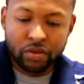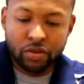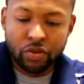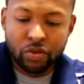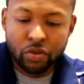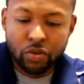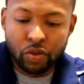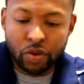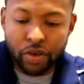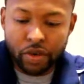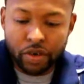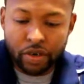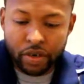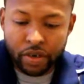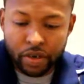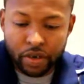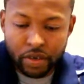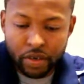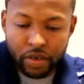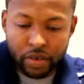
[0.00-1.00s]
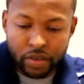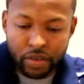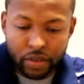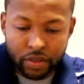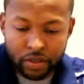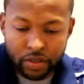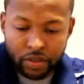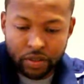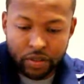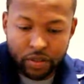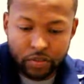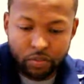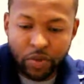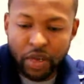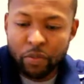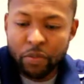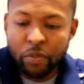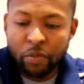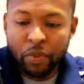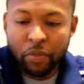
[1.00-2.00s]
Newer.
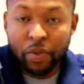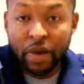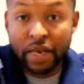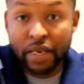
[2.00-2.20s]
Might be my